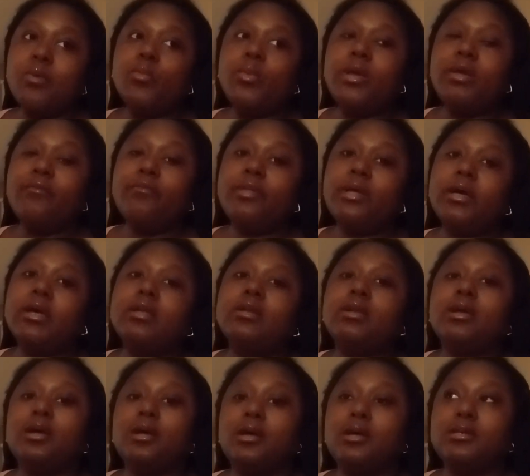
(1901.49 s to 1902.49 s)
we've
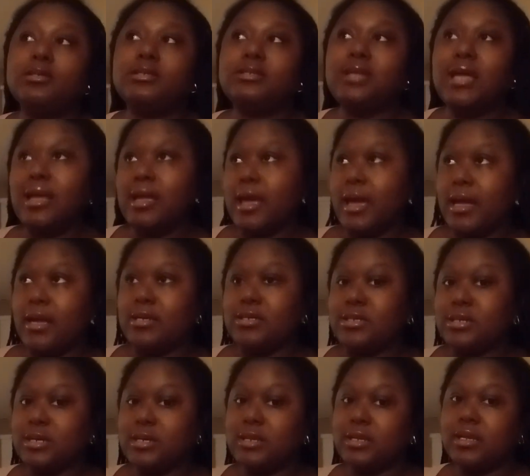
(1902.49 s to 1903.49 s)
done
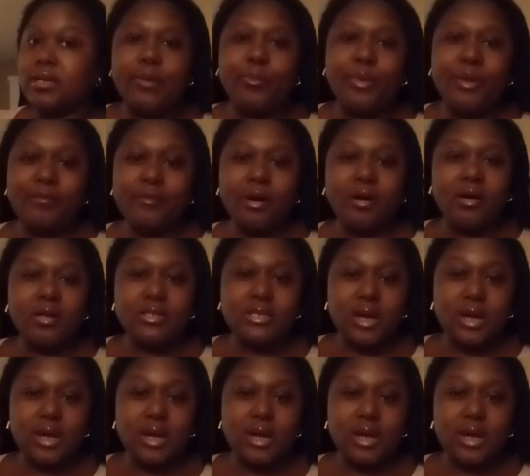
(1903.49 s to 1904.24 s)
staycation and we've gone